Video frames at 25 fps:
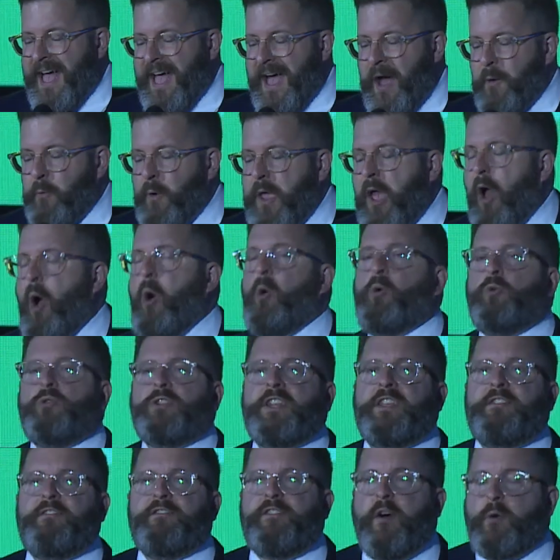we
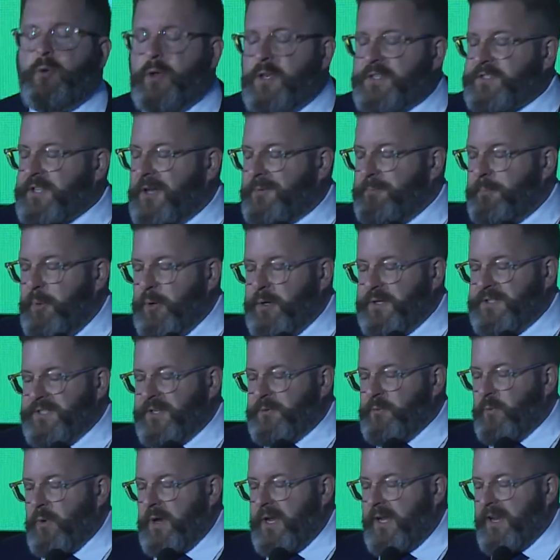only focus on books
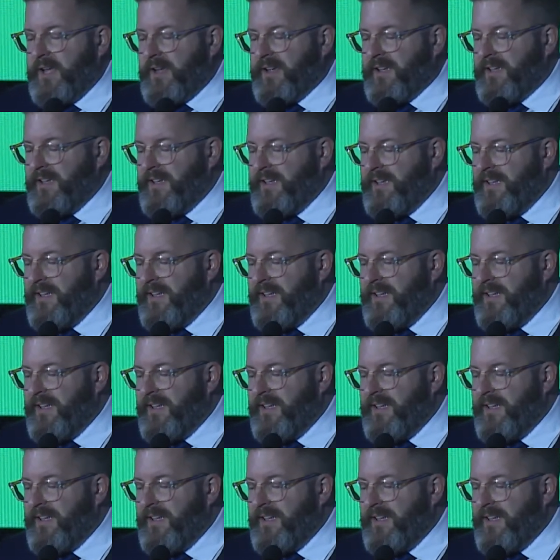and reading.